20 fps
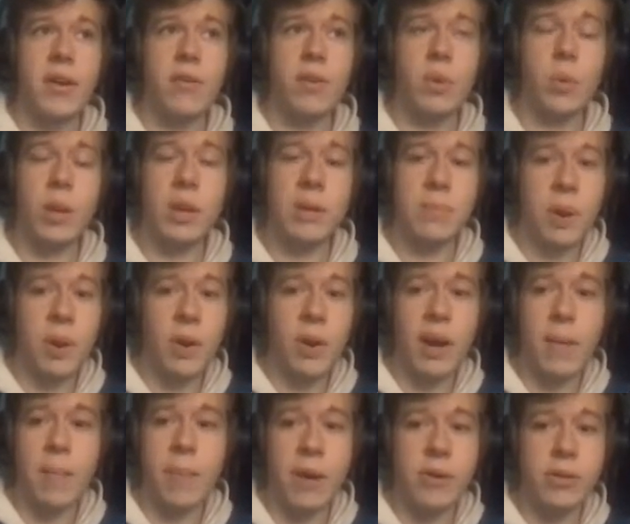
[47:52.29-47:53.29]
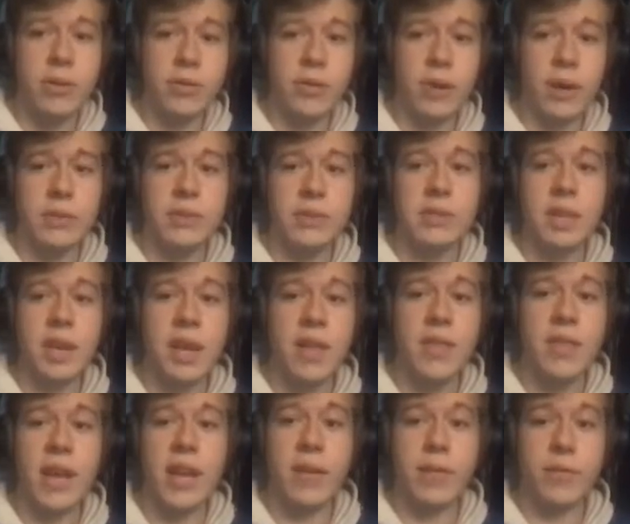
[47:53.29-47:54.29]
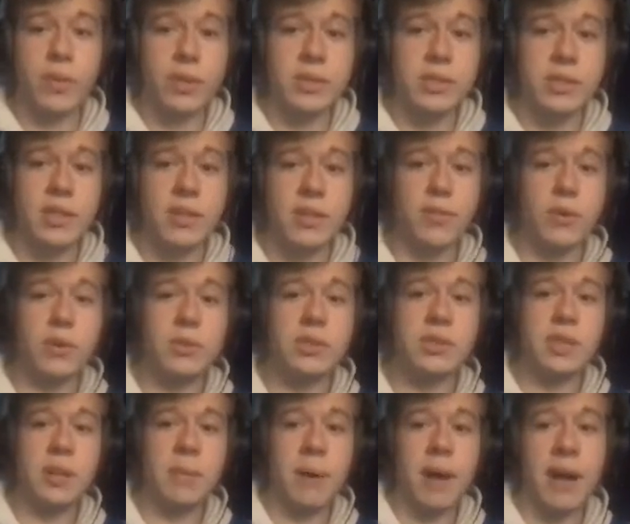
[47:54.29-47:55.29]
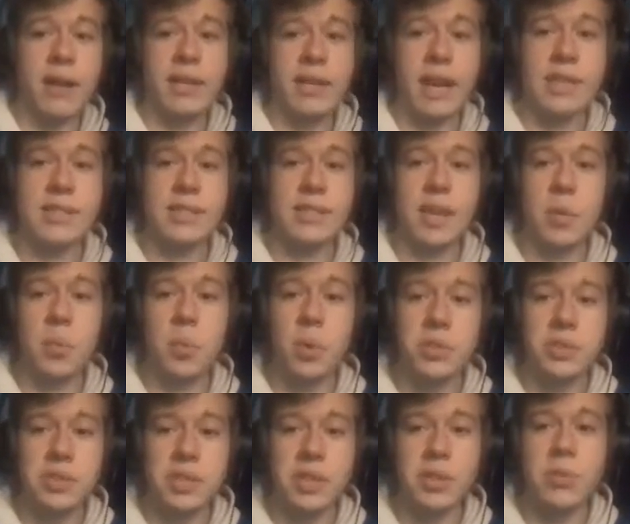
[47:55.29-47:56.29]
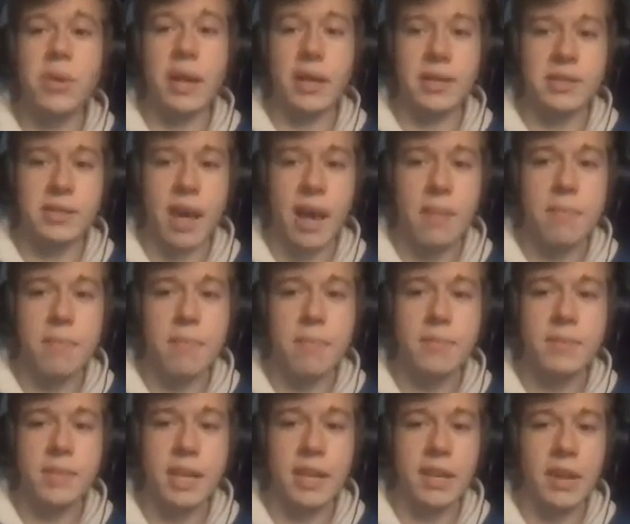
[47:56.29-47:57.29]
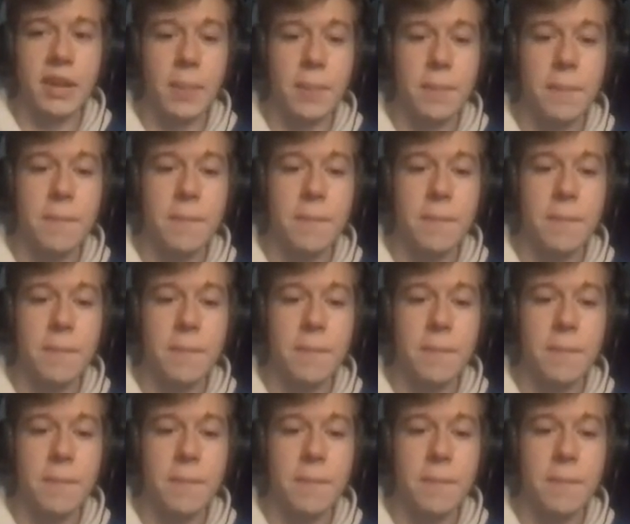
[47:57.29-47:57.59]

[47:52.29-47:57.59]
For Reid Murray, I'm Patrick Feltz. Thank you for listening to the First and 10 podcast, and we'll see you next time. Take care.